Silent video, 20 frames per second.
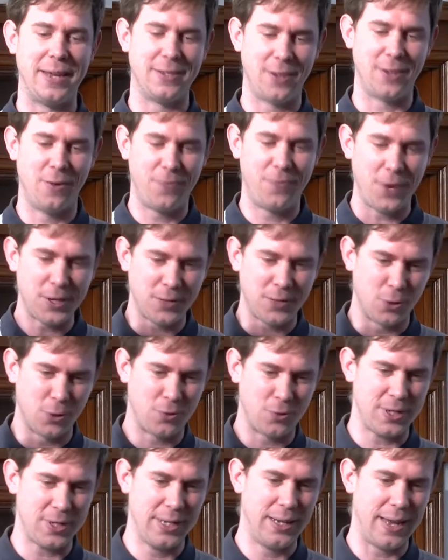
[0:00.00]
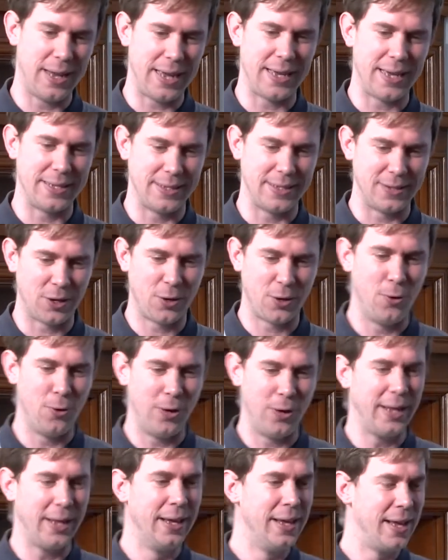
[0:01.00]
So first of all, crossing the lake, it is a
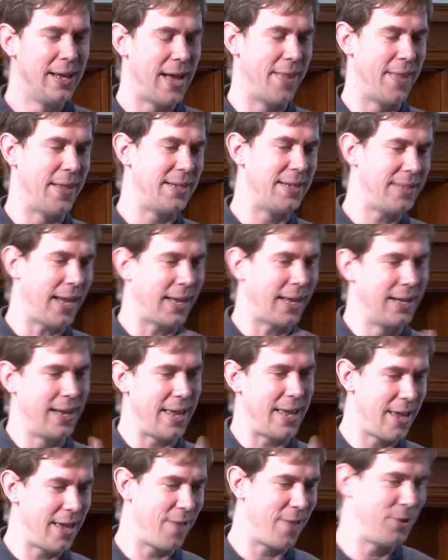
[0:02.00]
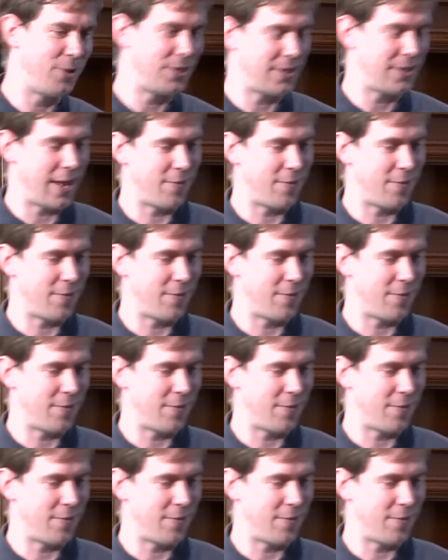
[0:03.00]
calling. And then secondly, if we just have